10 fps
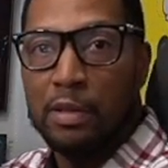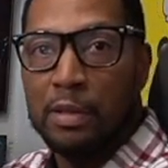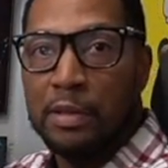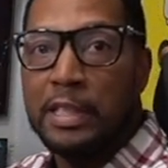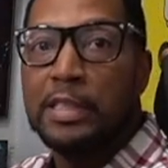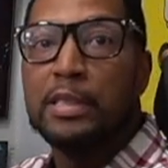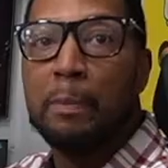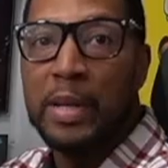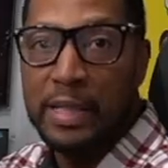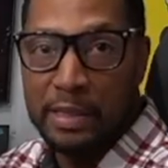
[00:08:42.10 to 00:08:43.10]
This is
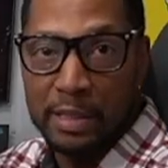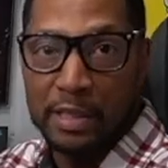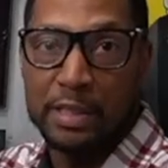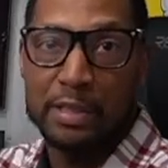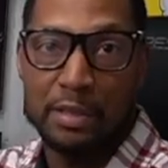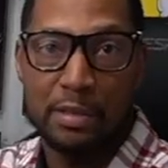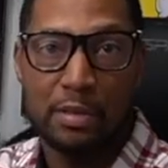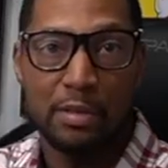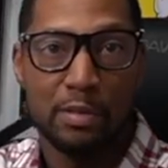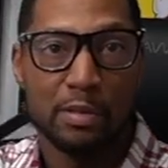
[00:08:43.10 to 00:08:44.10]
business.
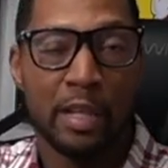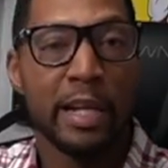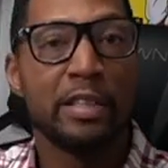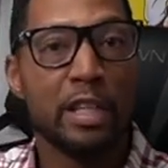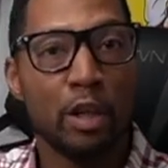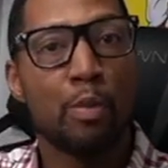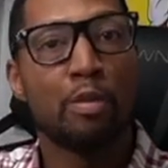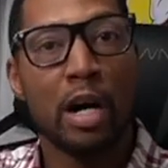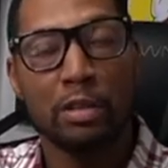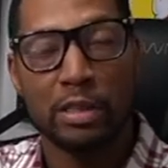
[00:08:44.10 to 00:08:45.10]
Like Nino
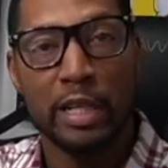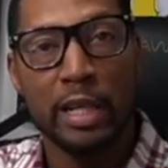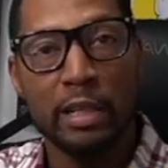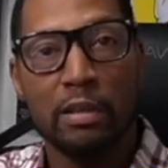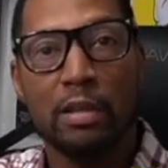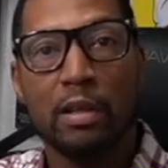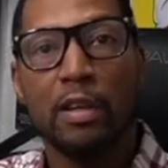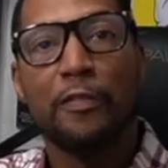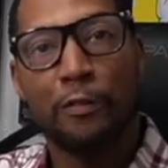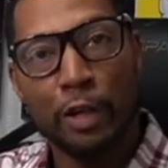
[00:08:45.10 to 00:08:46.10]
Brown said,
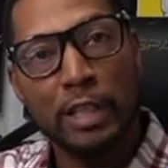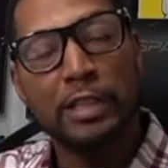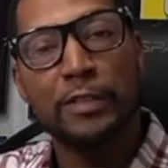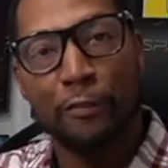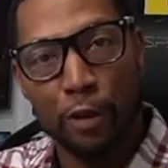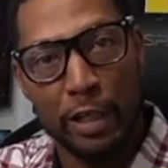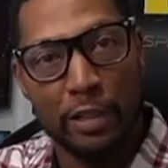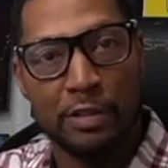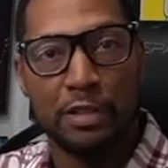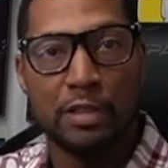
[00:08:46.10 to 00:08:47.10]
friends is
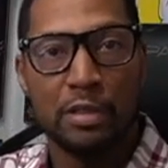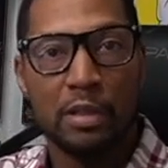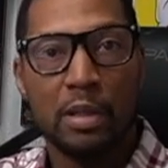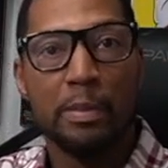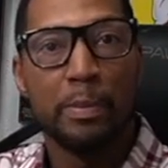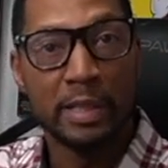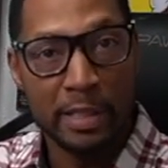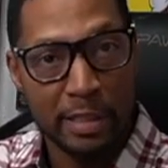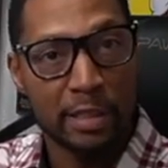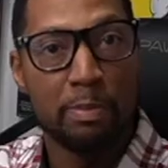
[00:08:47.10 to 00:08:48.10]
friends, but
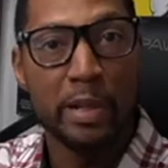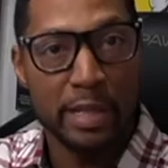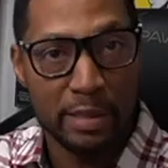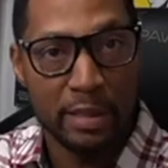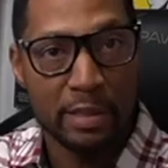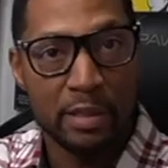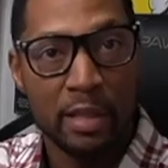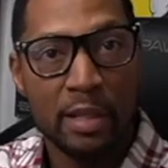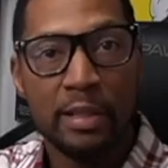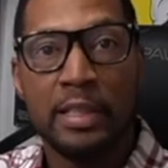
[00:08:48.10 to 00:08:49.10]
this is business.
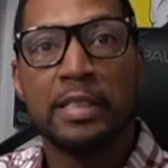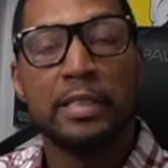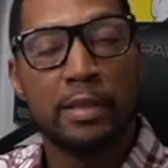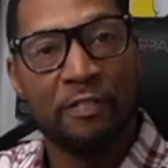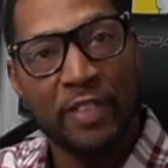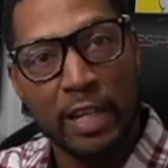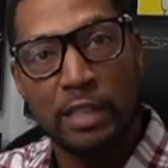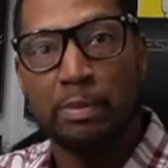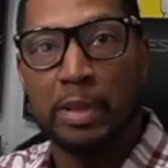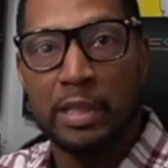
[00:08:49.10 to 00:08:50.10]
This is the
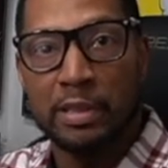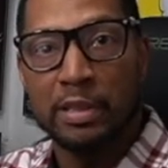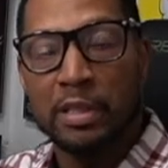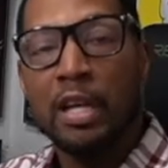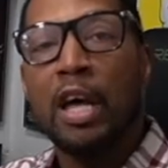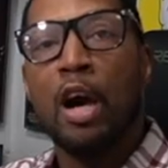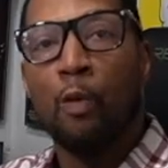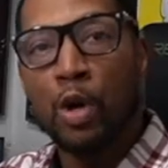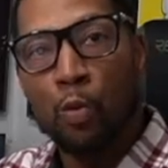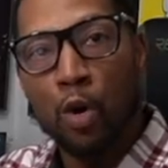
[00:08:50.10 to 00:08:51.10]
fans' business, and
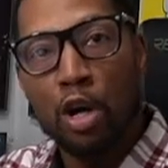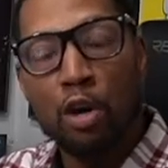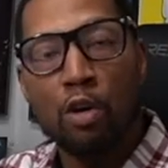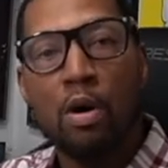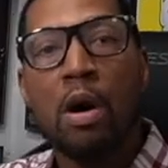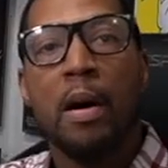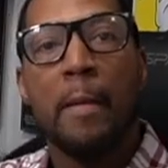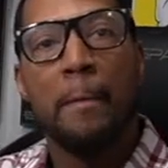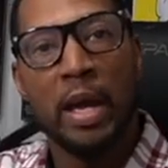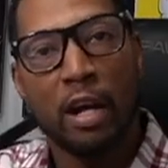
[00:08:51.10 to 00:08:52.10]
we will
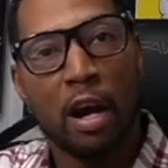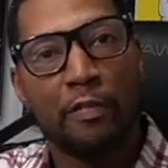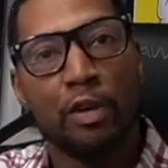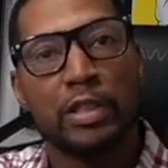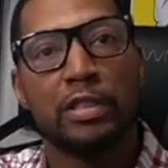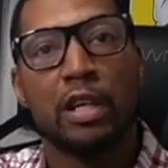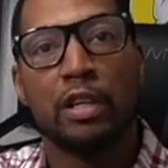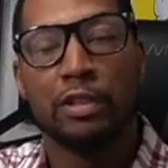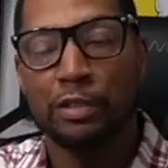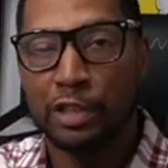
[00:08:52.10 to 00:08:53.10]
make our voices
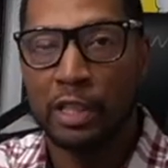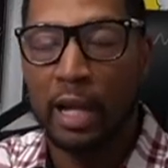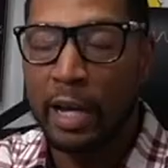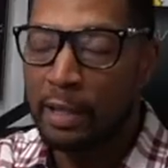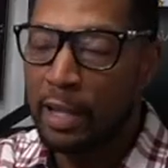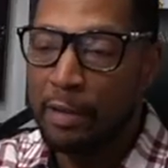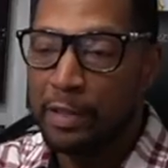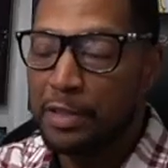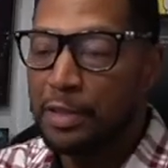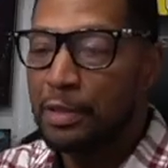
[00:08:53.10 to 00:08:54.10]
heard July
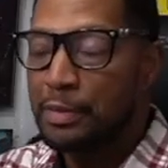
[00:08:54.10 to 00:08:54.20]
11th.